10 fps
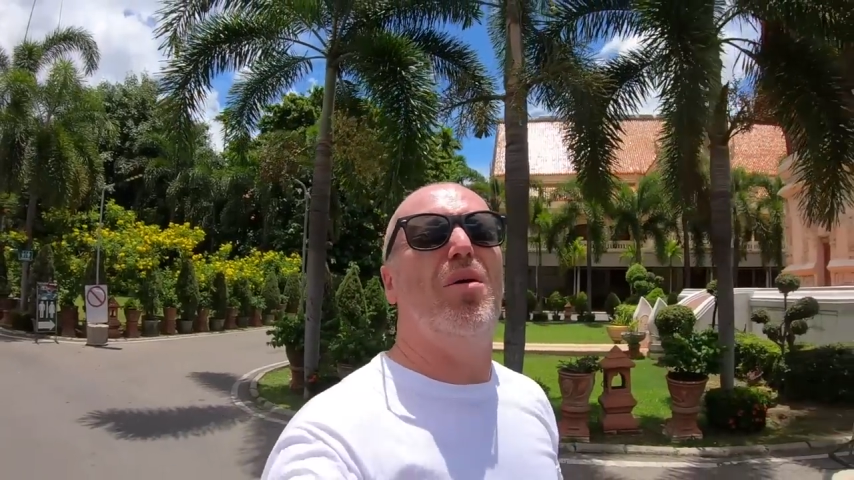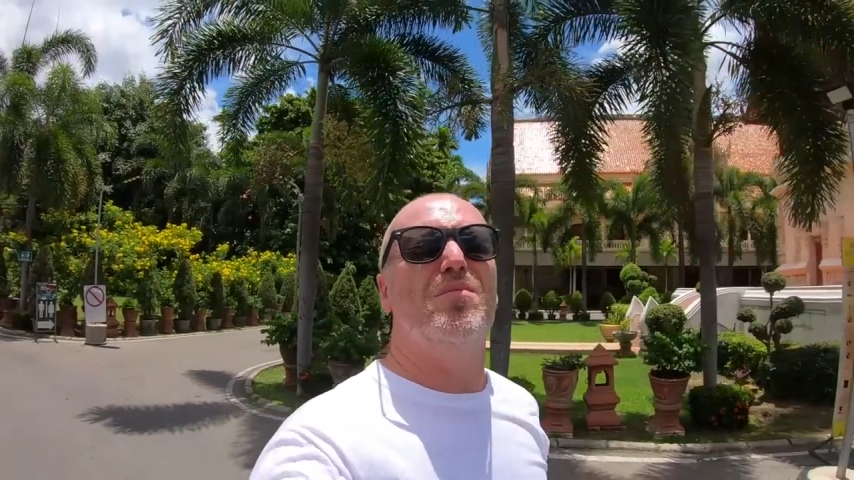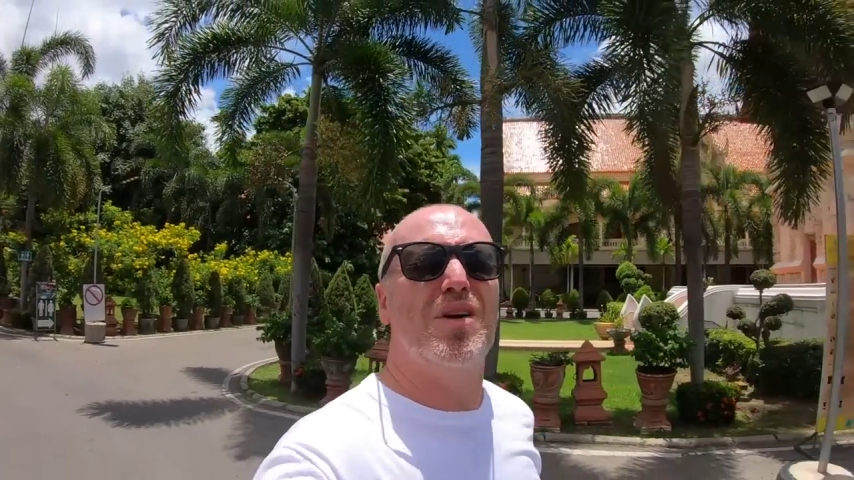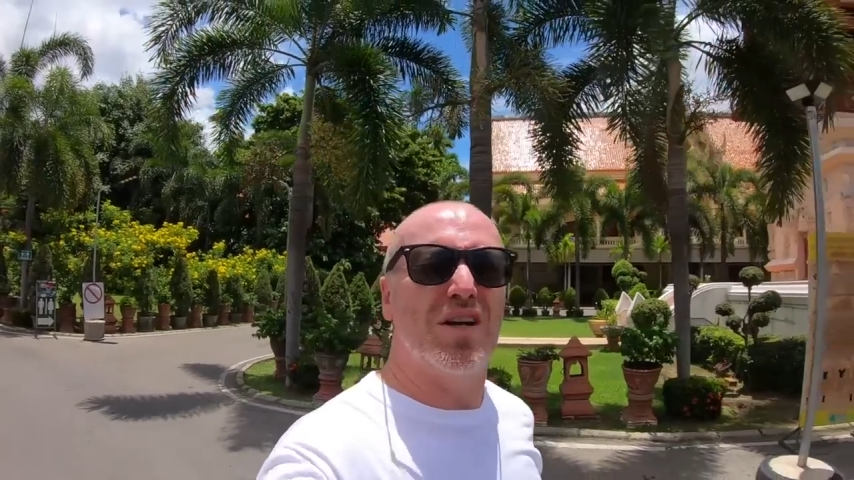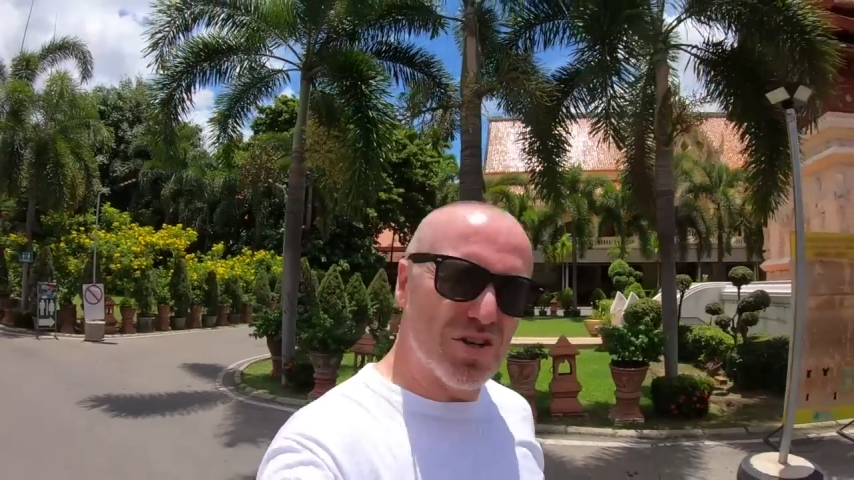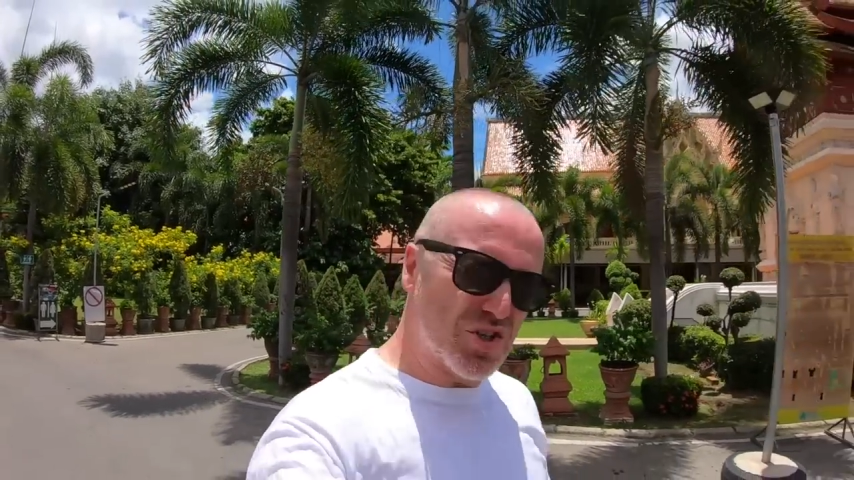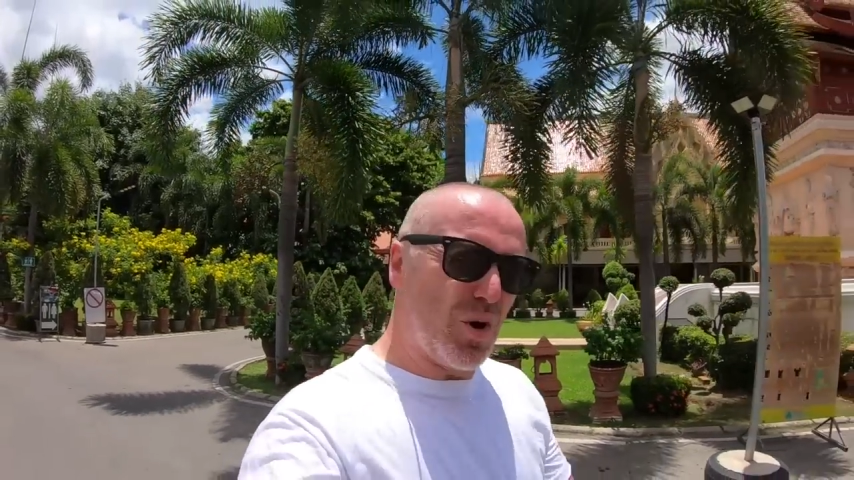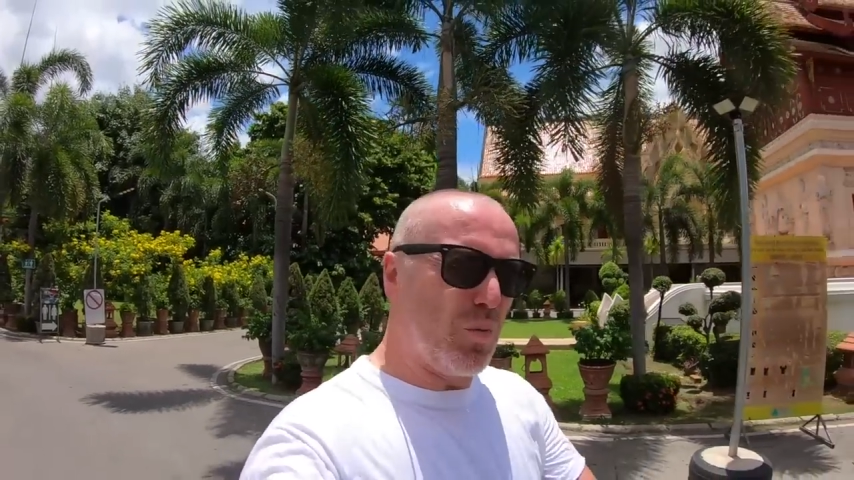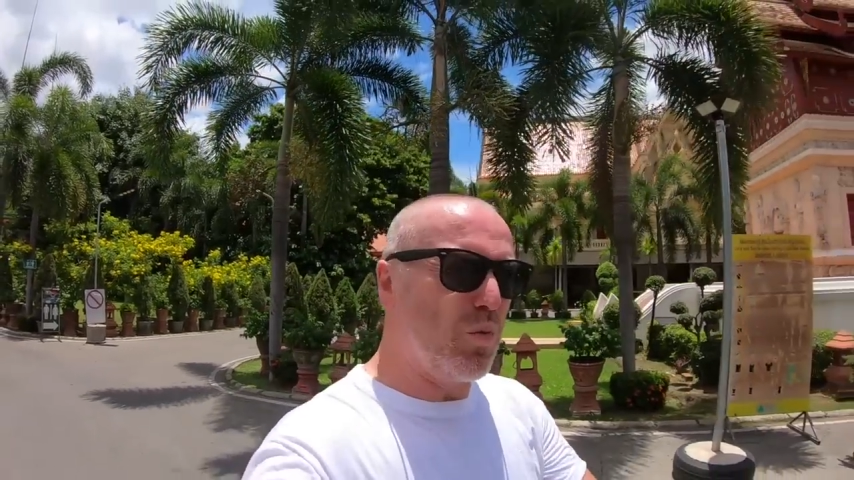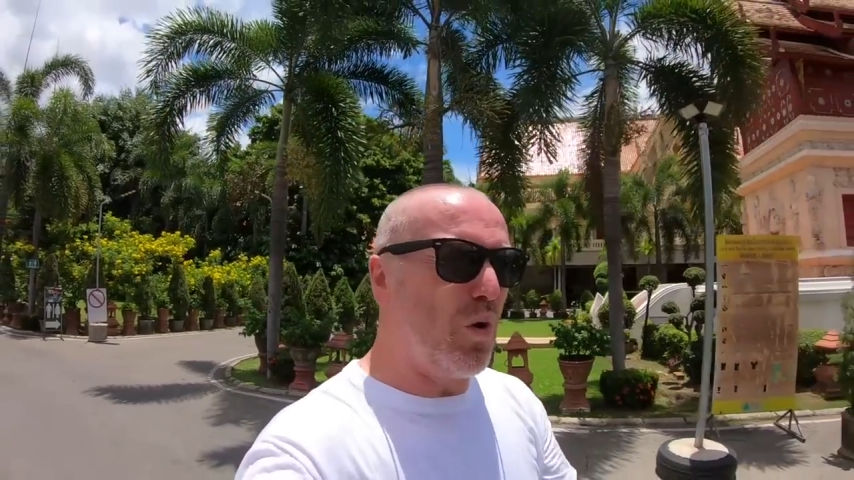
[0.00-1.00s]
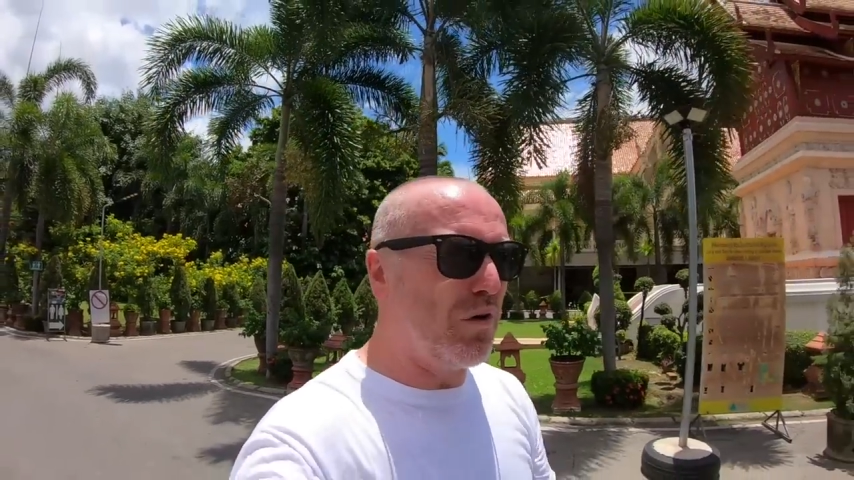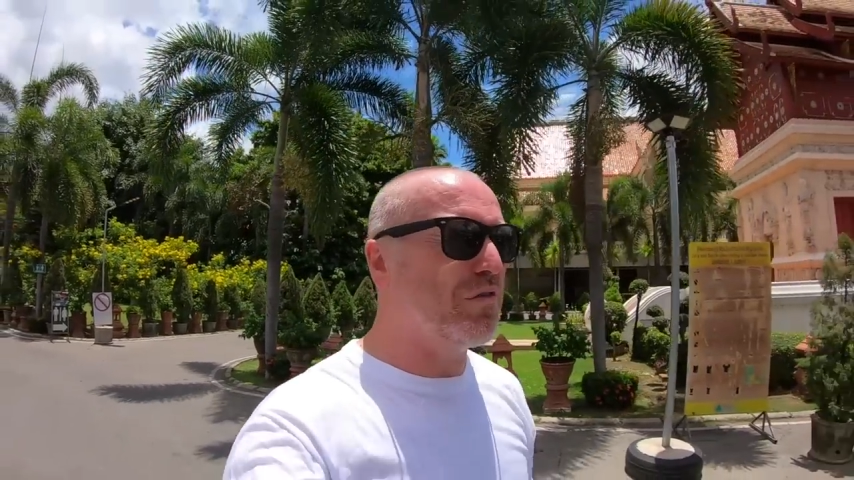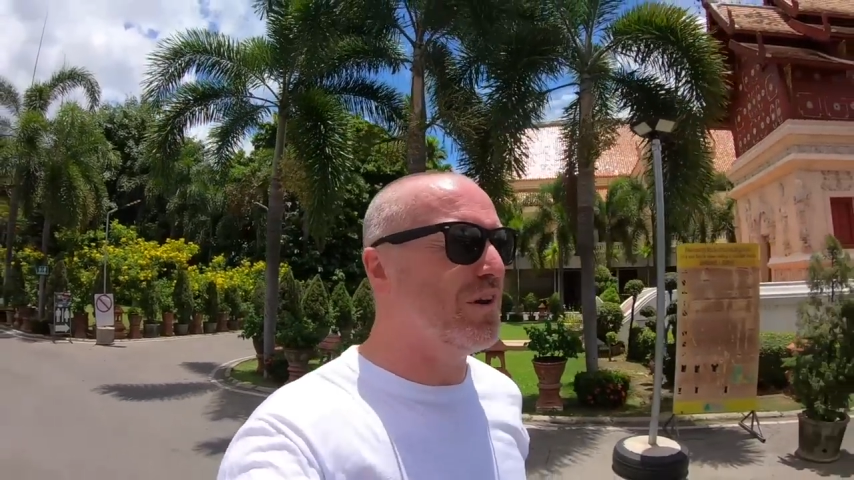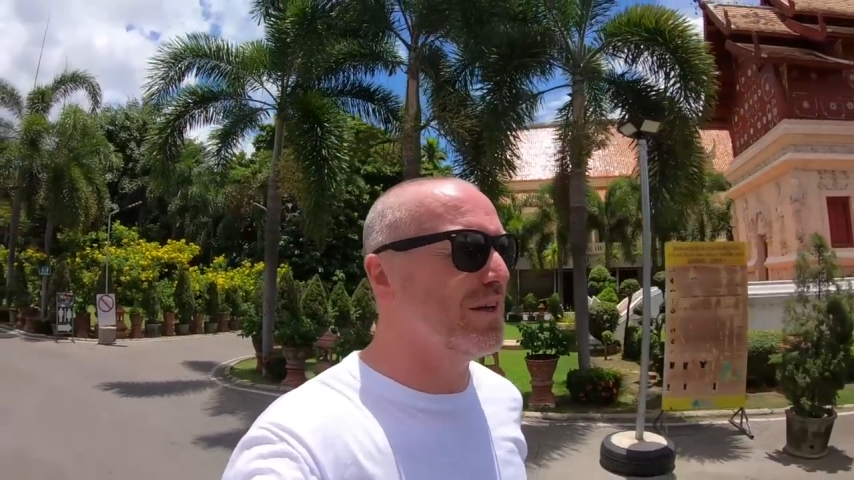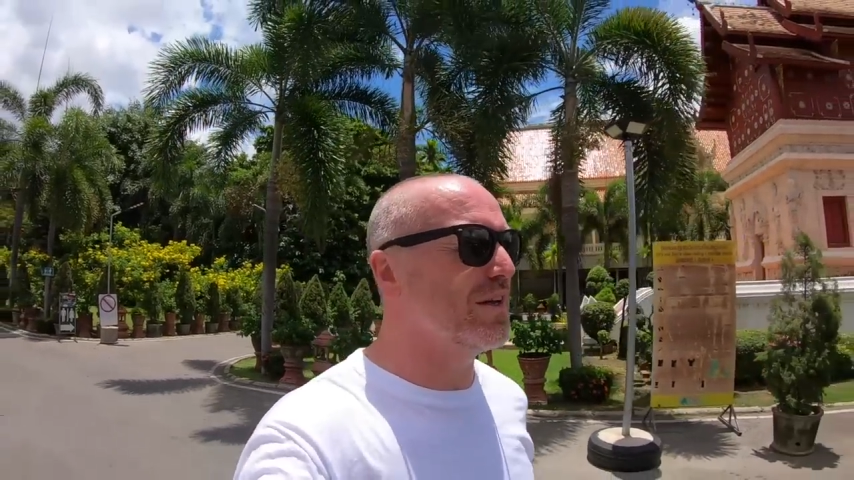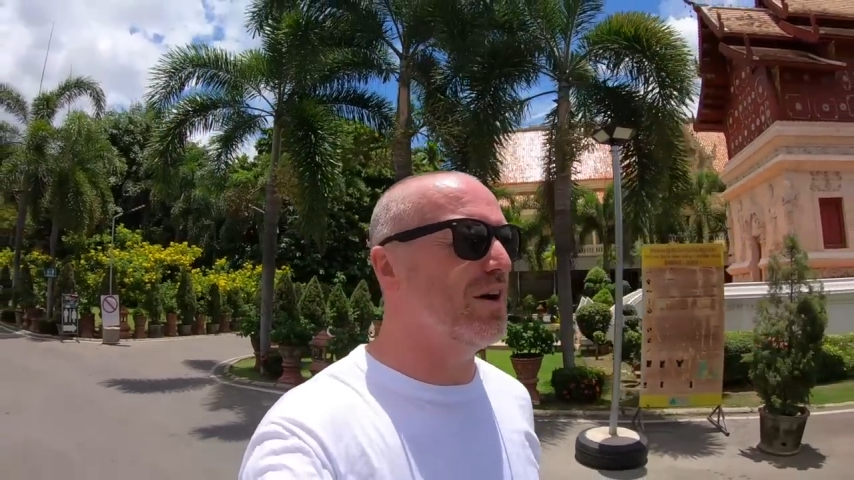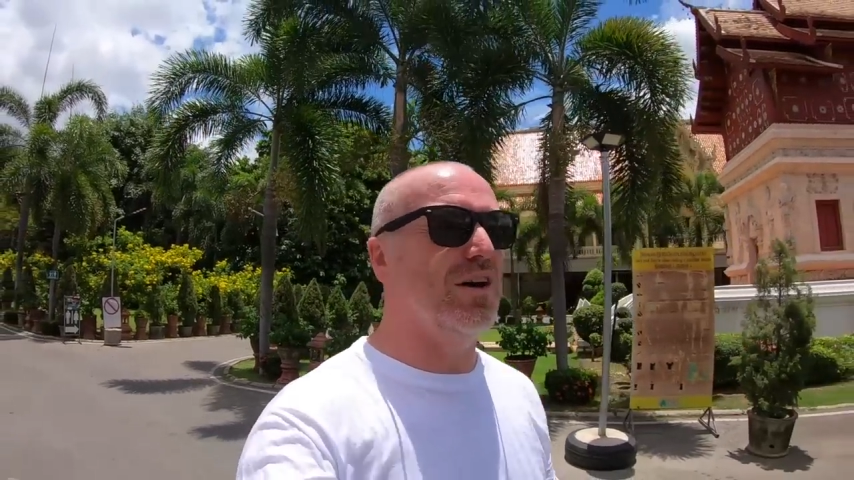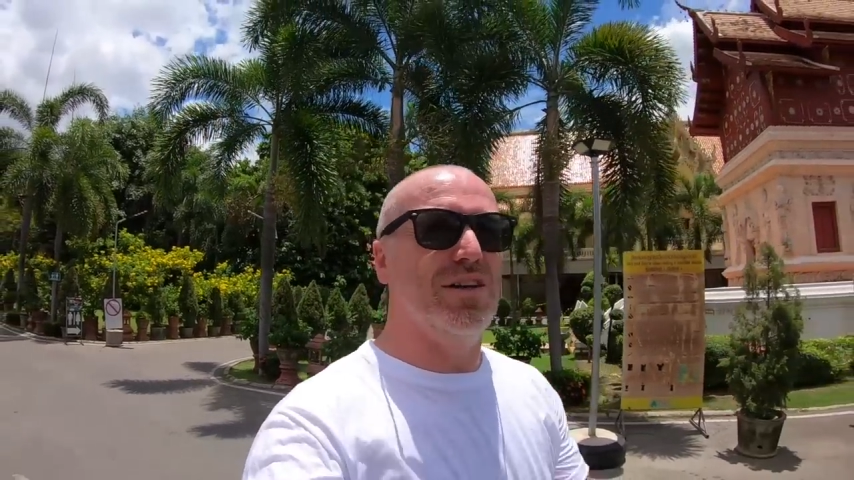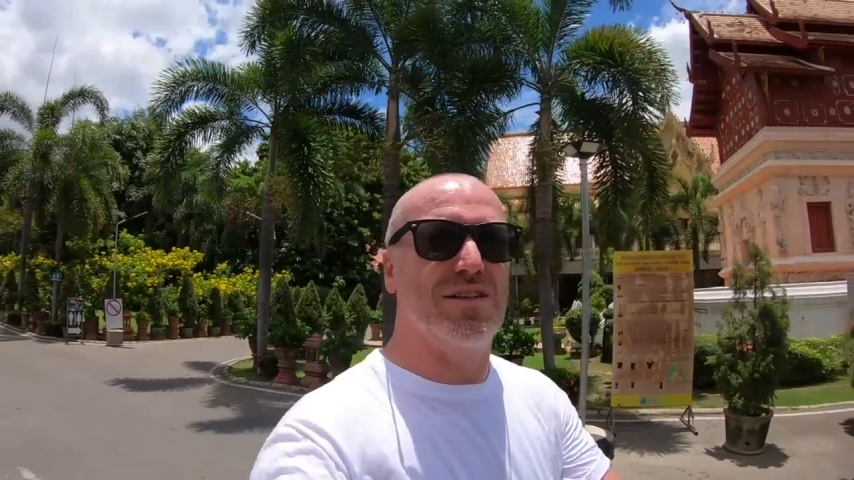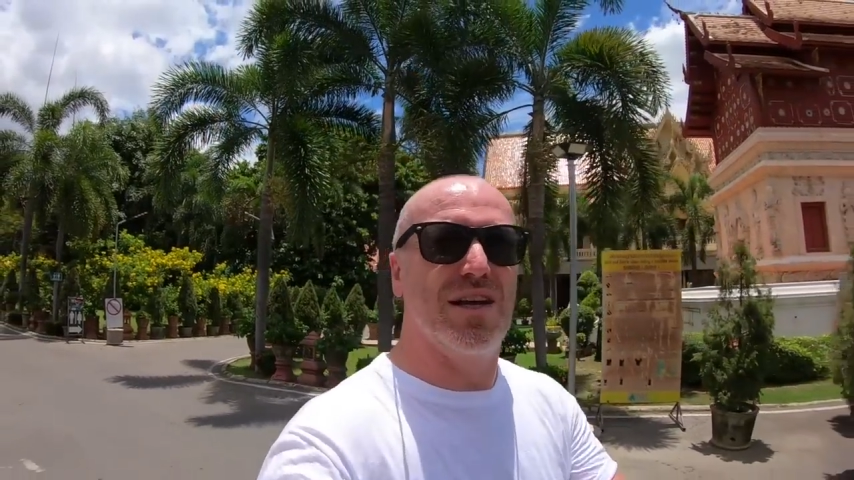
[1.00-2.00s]
I'm gonna stop waffling,
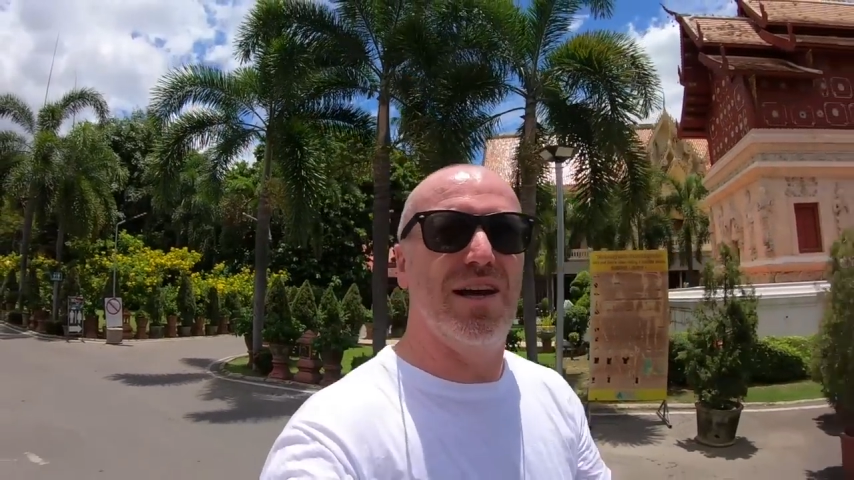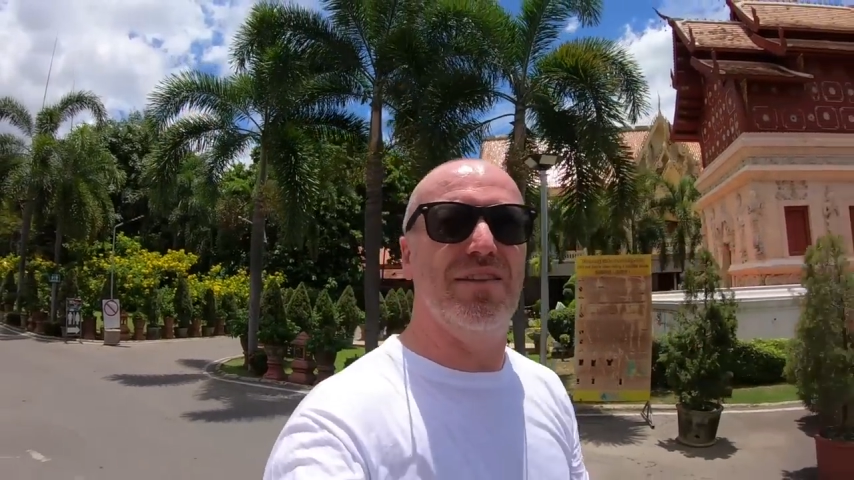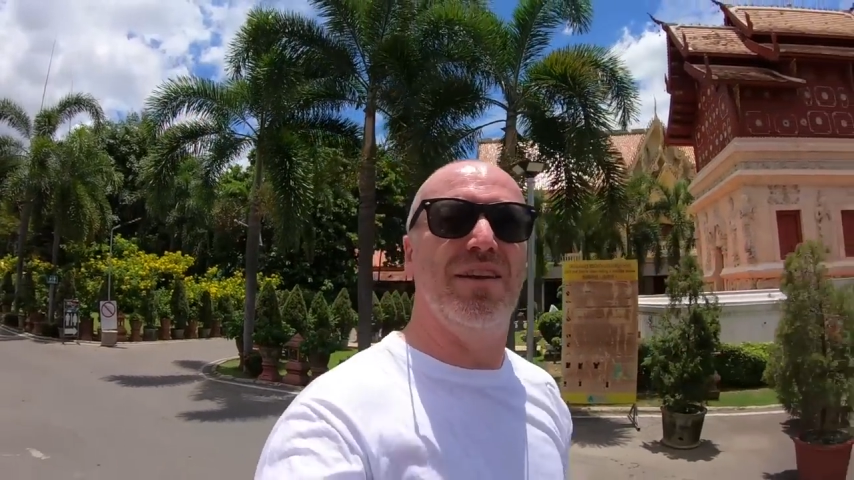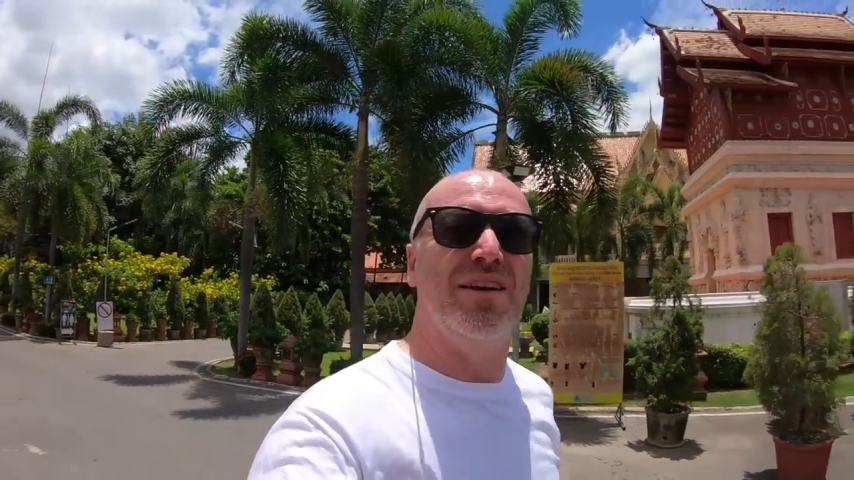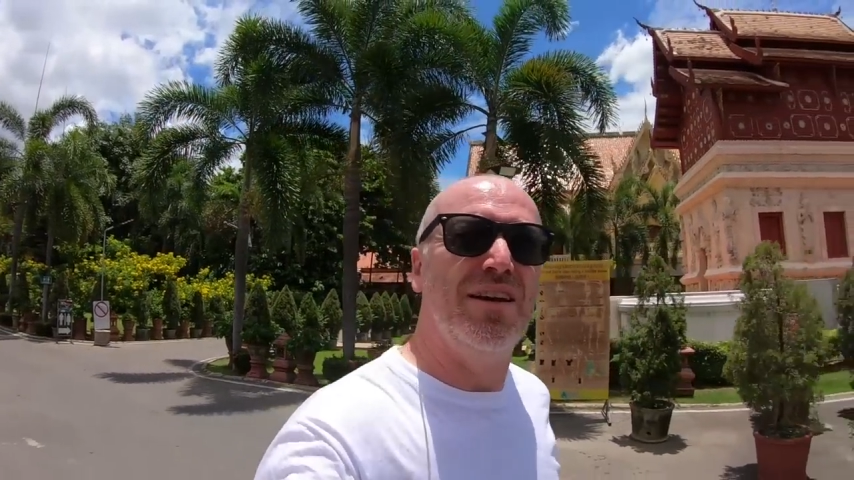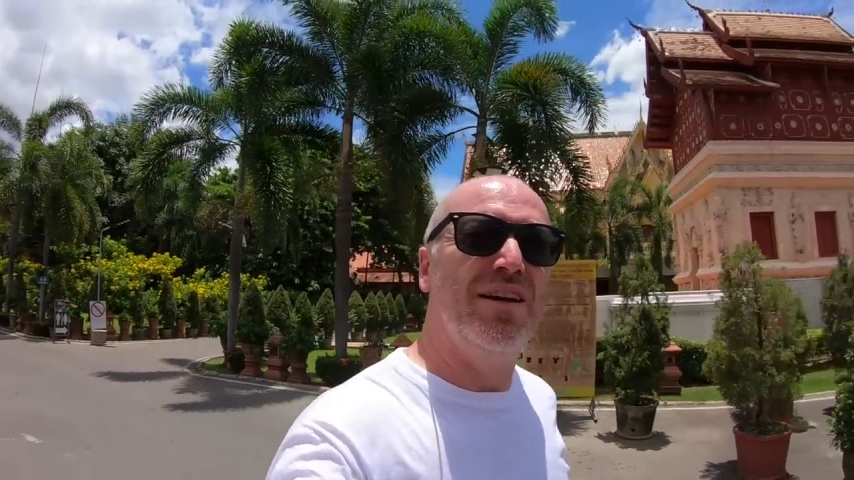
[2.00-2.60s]
guys, and